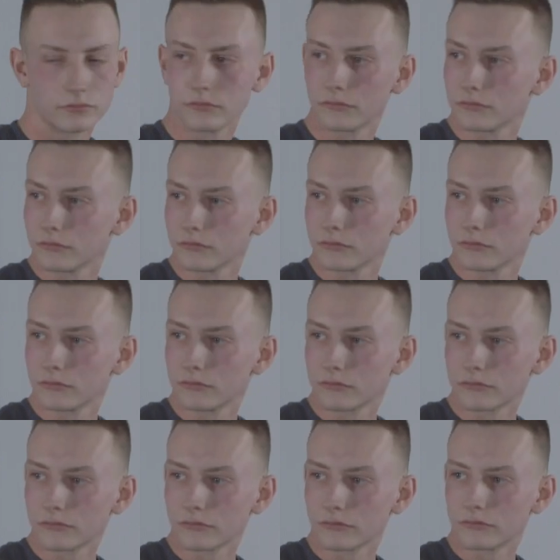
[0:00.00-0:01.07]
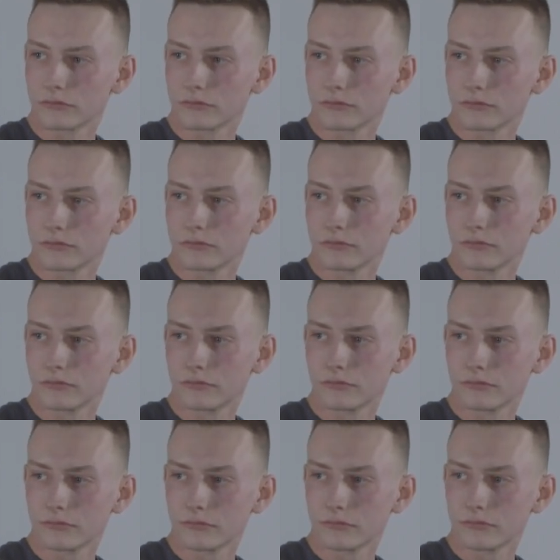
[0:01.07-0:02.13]

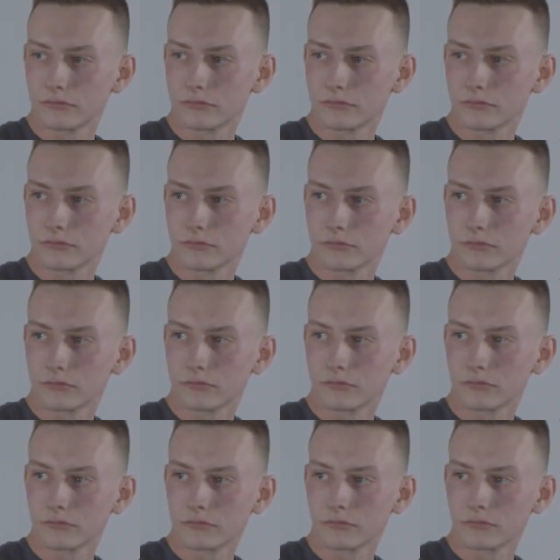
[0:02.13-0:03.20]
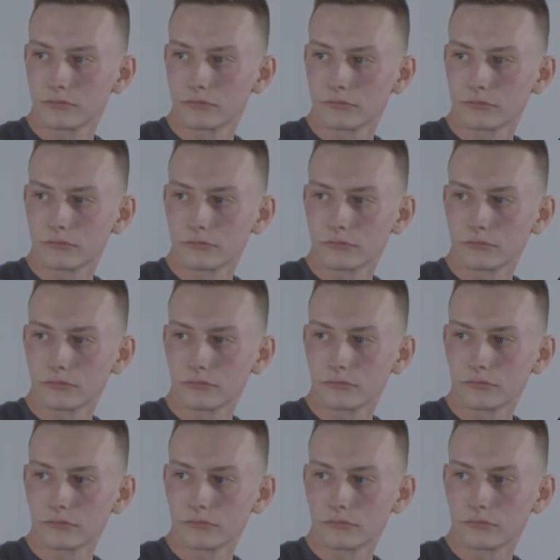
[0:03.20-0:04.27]

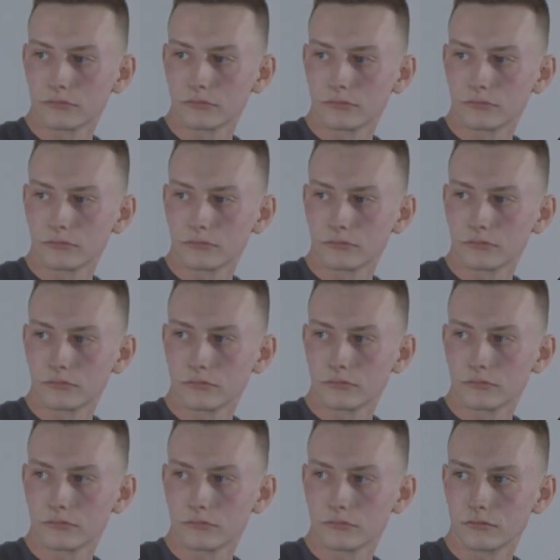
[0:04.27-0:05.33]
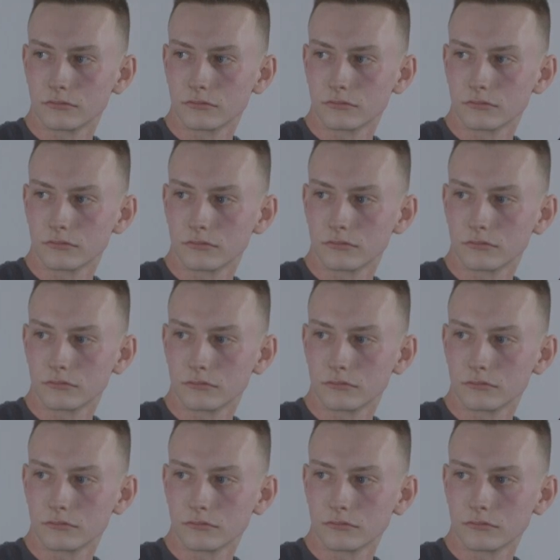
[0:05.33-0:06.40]

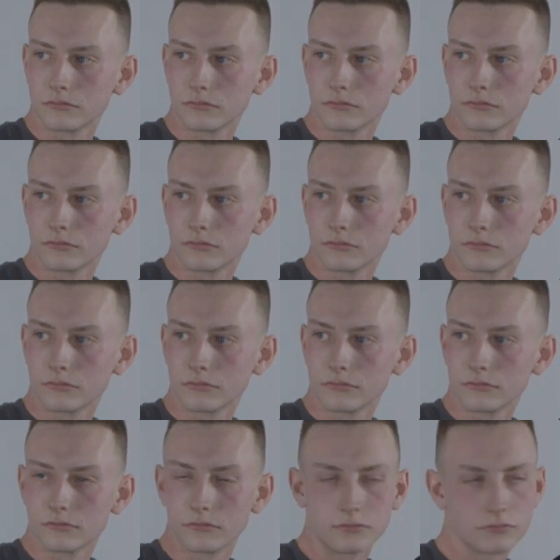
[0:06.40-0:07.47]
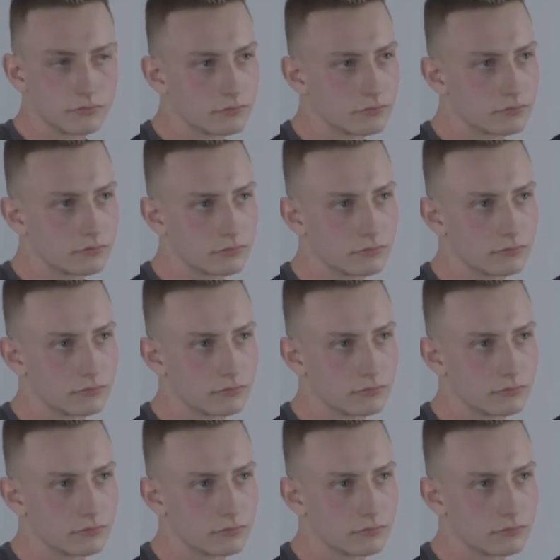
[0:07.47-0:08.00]
(not speaking)